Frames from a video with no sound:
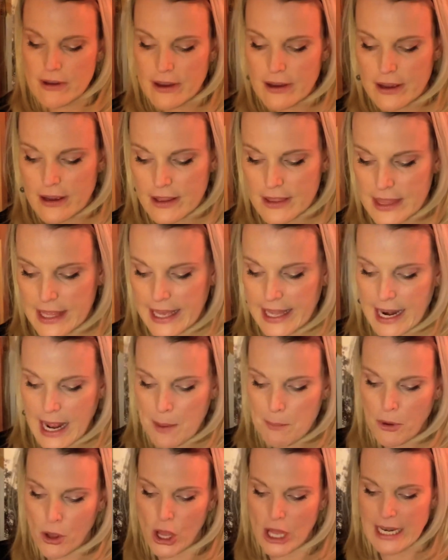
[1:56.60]
that I
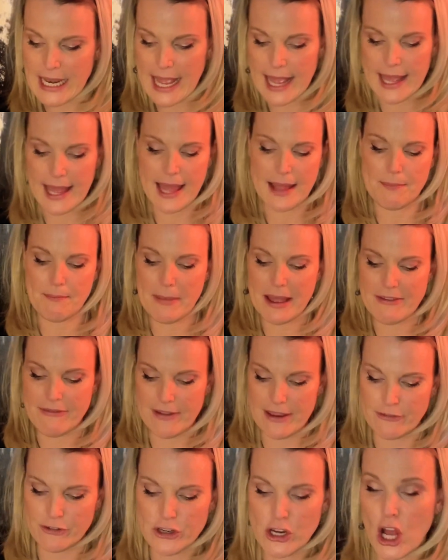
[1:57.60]
bought at my
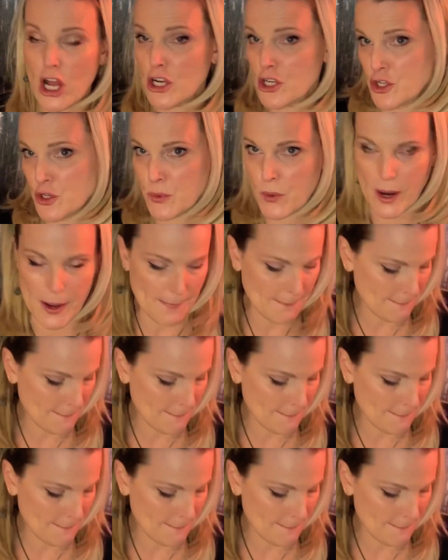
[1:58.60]
favorite ashram.